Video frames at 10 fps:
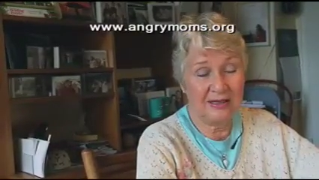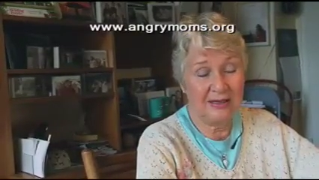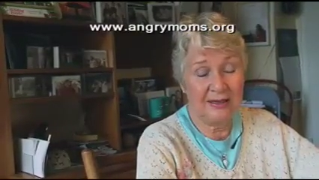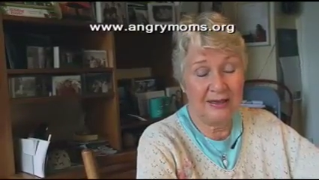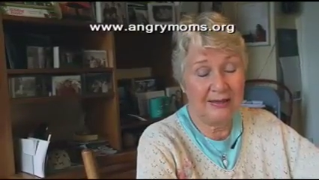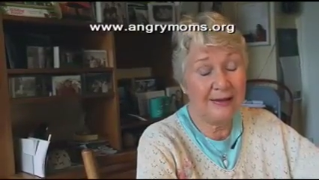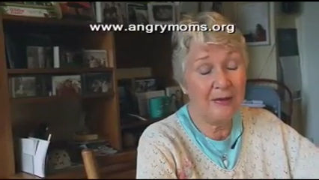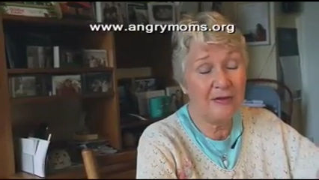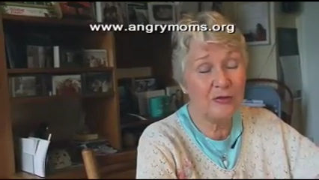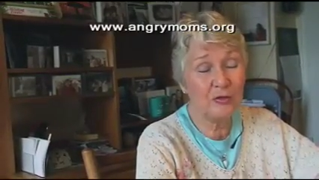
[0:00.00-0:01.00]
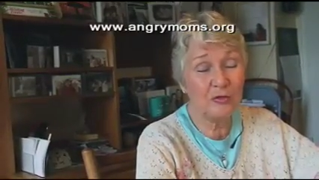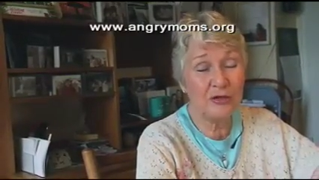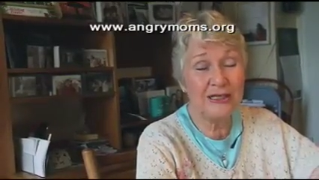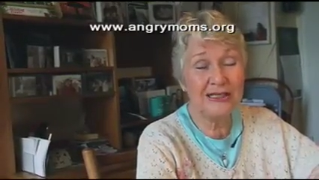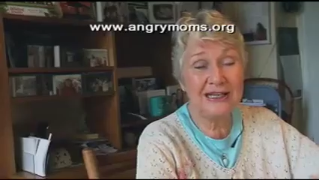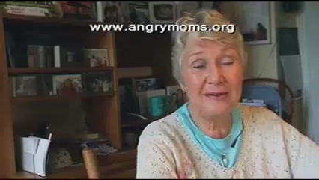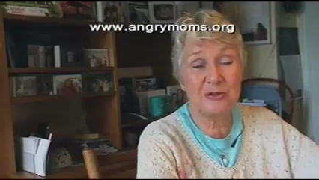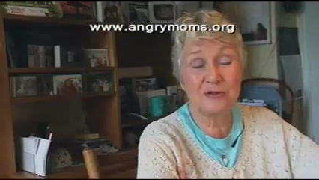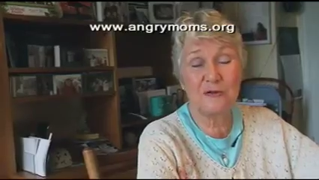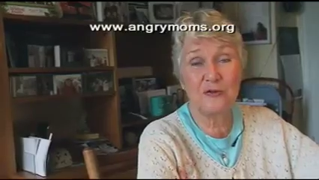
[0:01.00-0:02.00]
and I now have to read labels of